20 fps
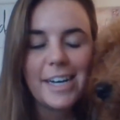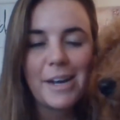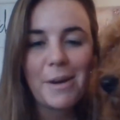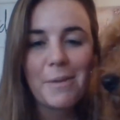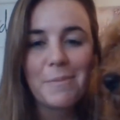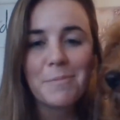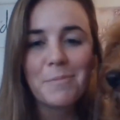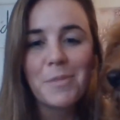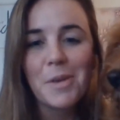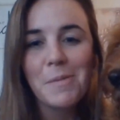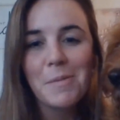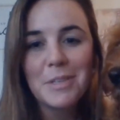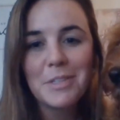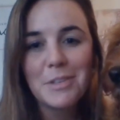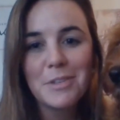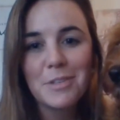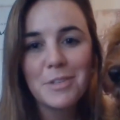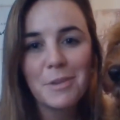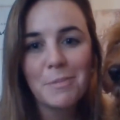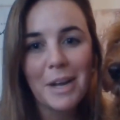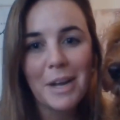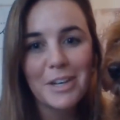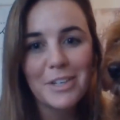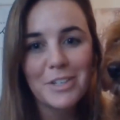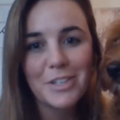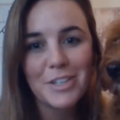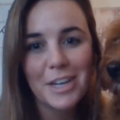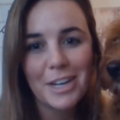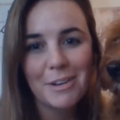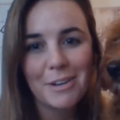Um, we missed you so
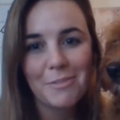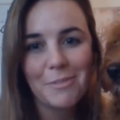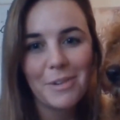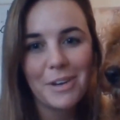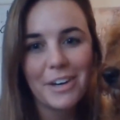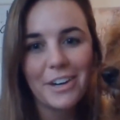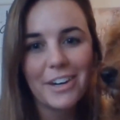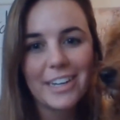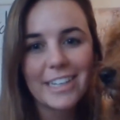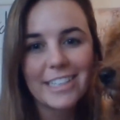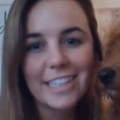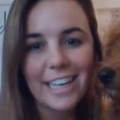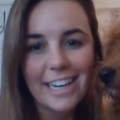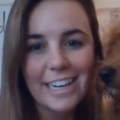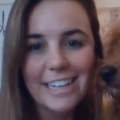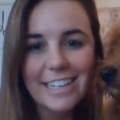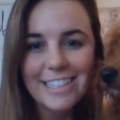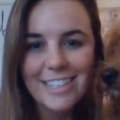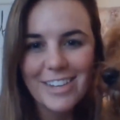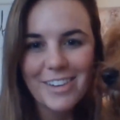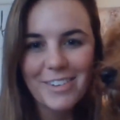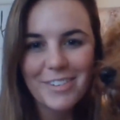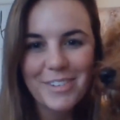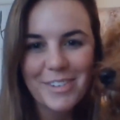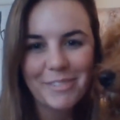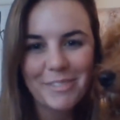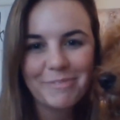much and we are excited to see you